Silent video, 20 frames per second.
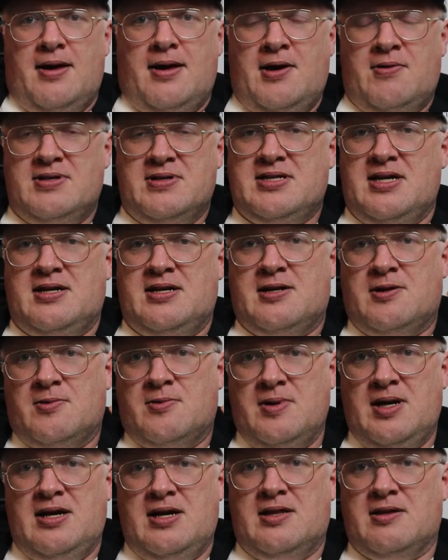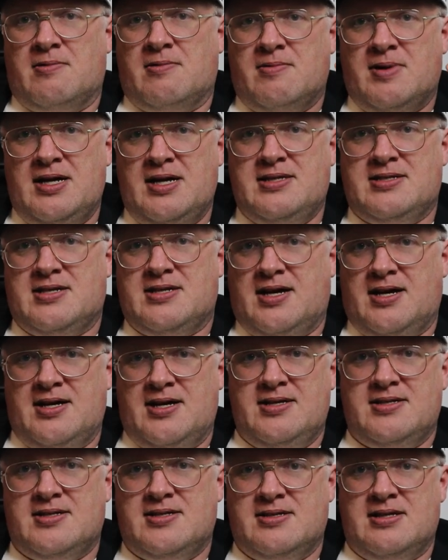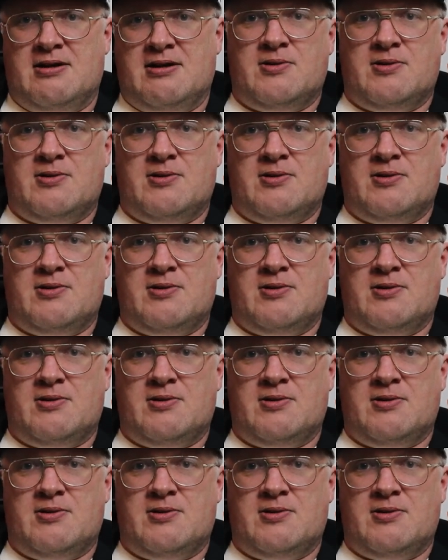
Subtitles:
it was in an arena the right size.